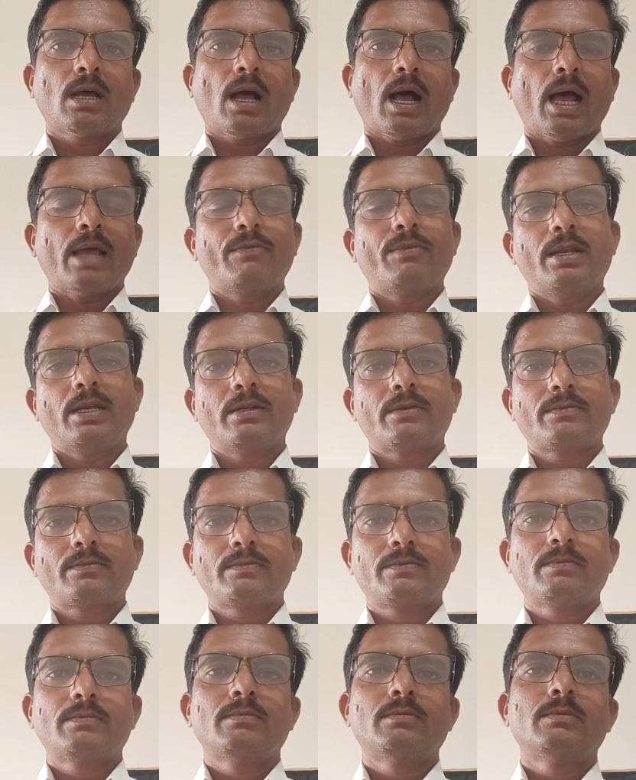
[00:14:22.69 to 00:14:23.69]
I will
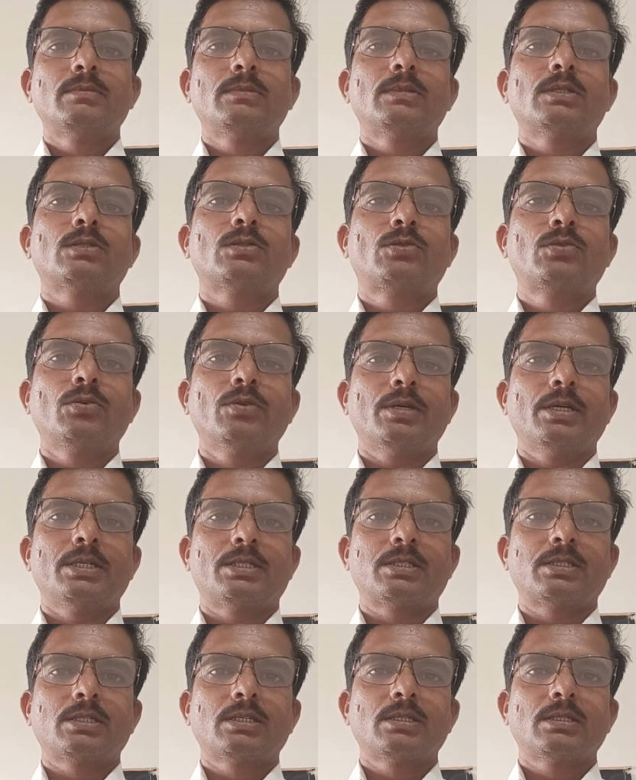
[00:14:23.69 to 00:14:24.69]
do
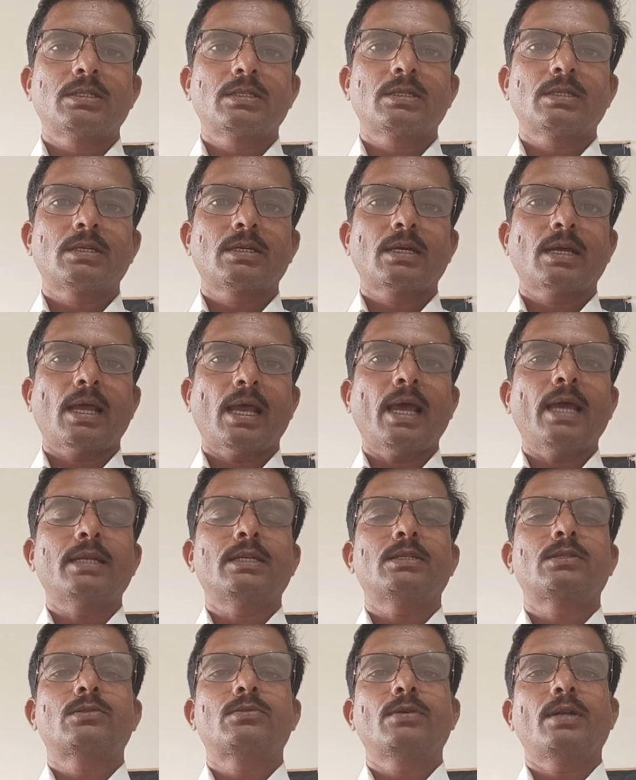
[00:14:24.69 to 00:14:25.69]
it,
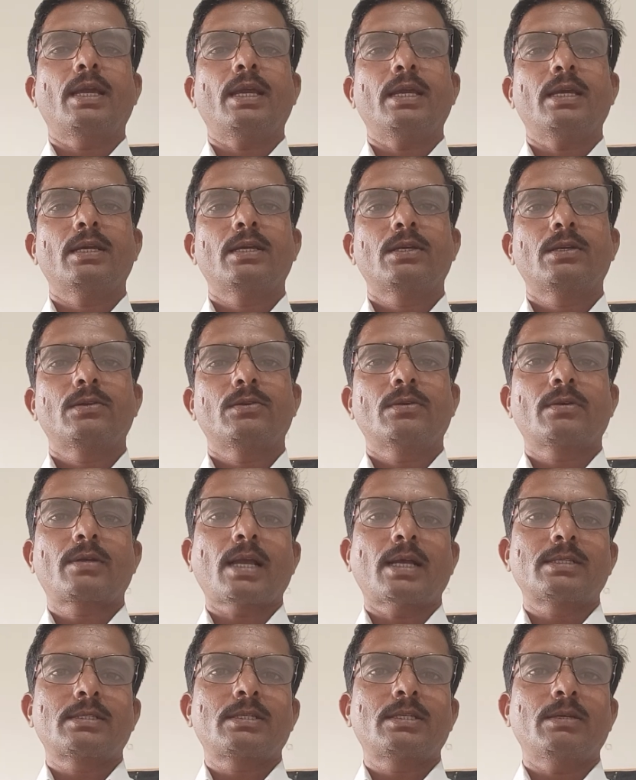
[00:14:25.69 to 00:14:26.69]
and today you
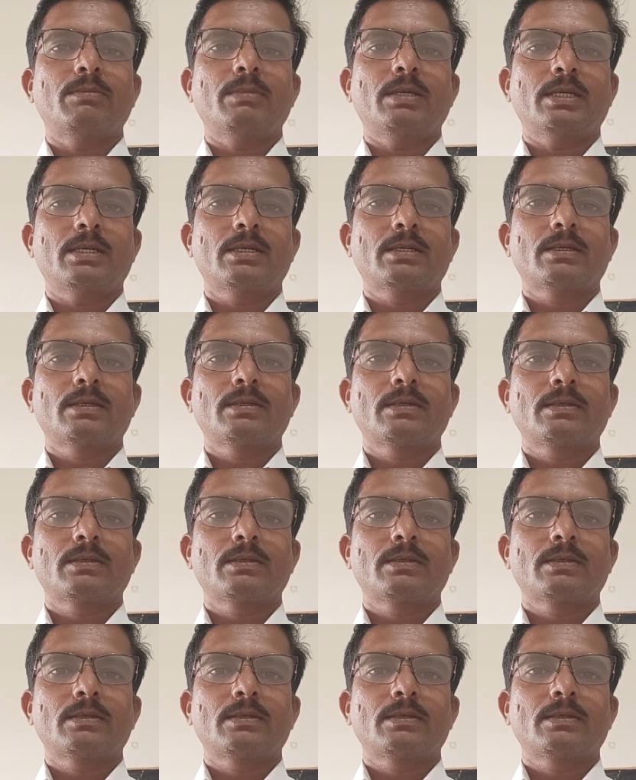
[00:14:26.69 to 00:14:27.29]
can see me,